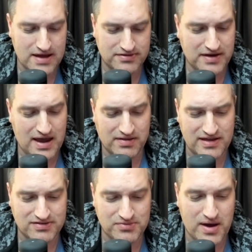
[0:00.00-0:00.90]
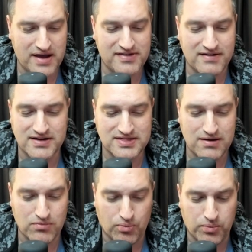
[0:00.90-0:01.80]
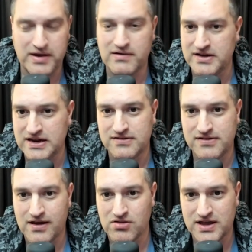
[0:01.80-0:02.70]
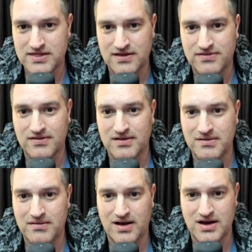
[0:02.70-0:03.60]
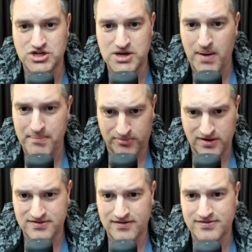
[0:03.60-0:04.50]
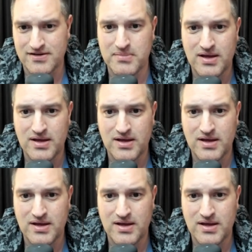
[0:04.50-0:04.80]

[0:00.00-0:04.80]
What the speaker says: So yeah, that's why I say they really need to take a look at this ship upgrade system.